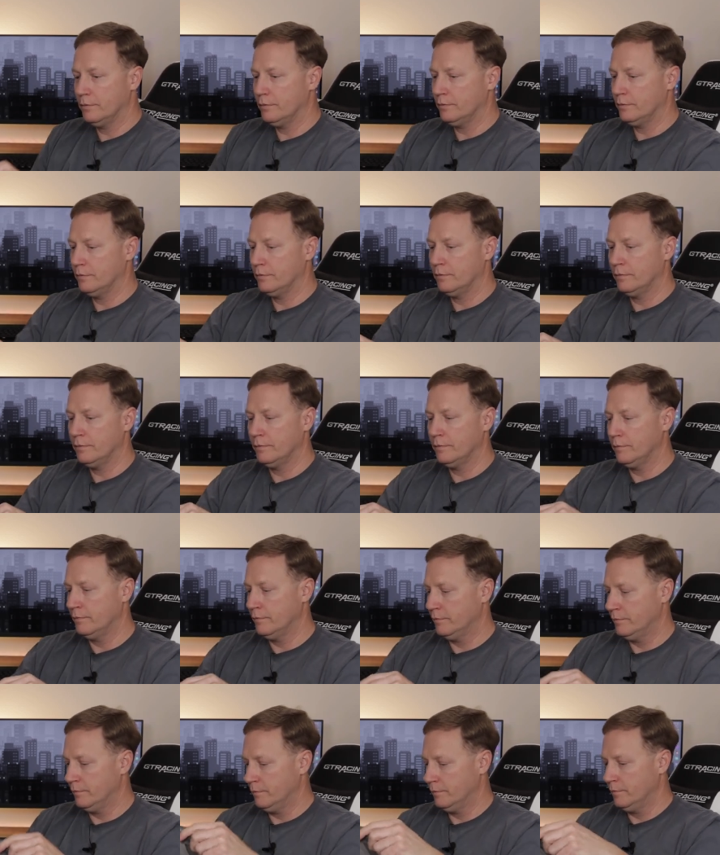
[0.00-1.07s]

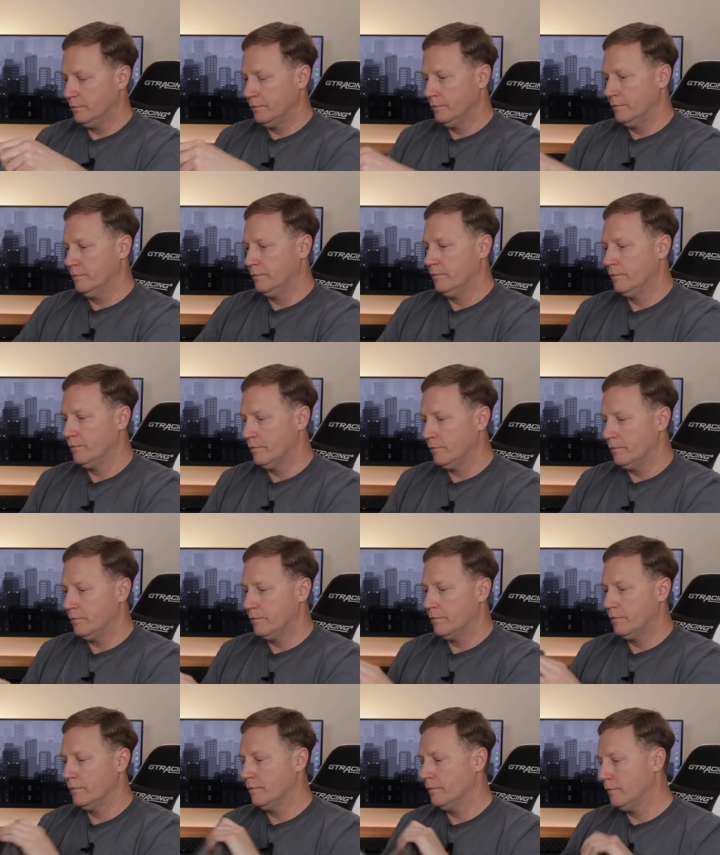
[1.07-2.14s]

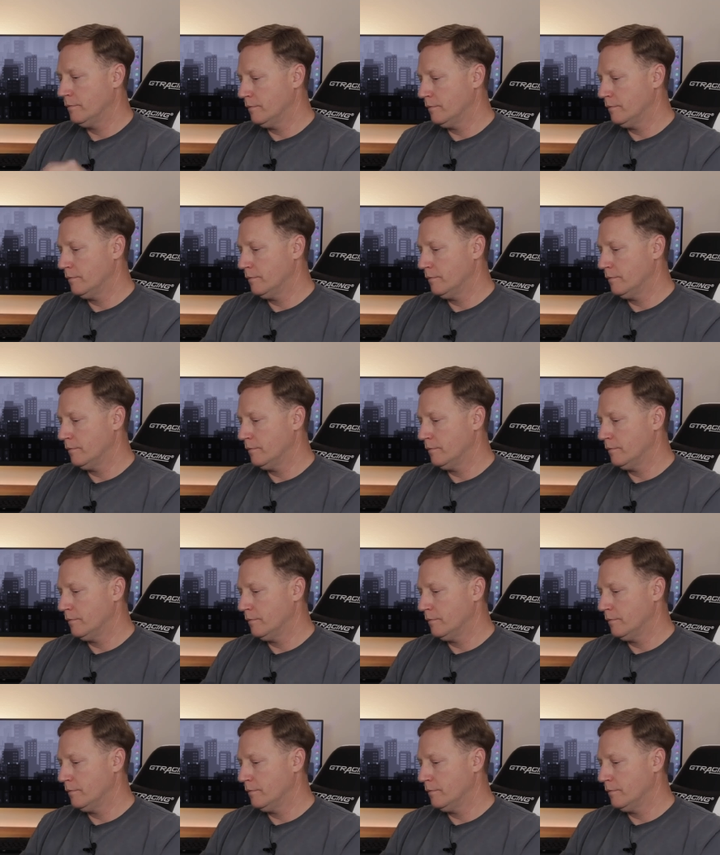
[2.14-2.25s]
(silence)